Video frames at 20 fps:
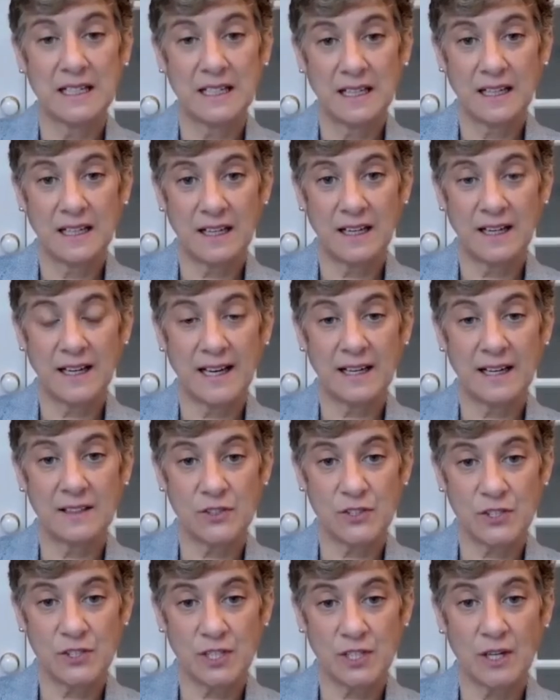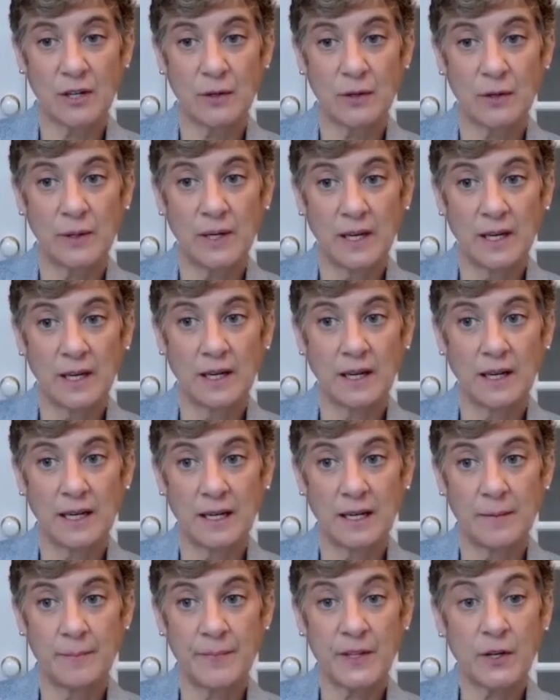And so
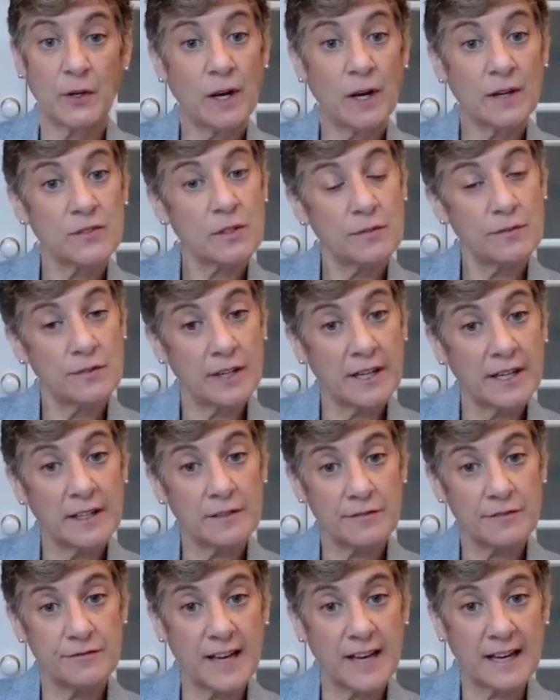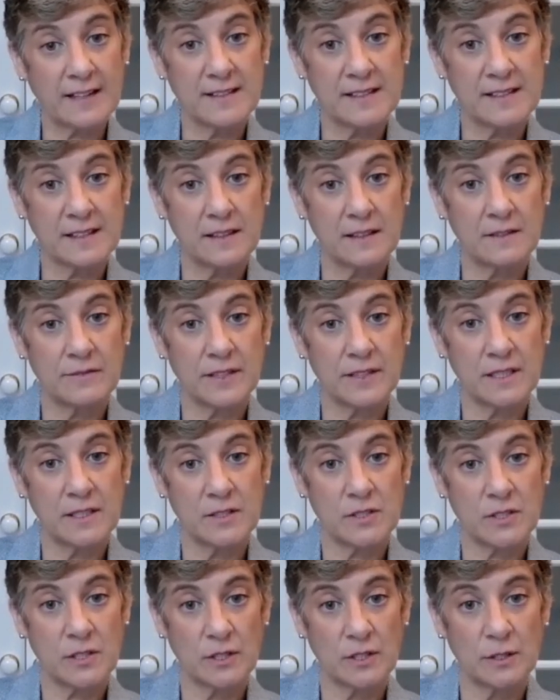they're also very effective in
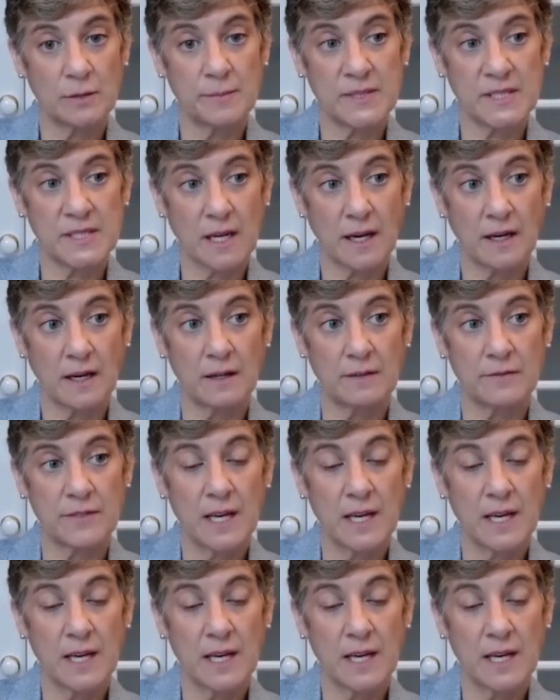terms of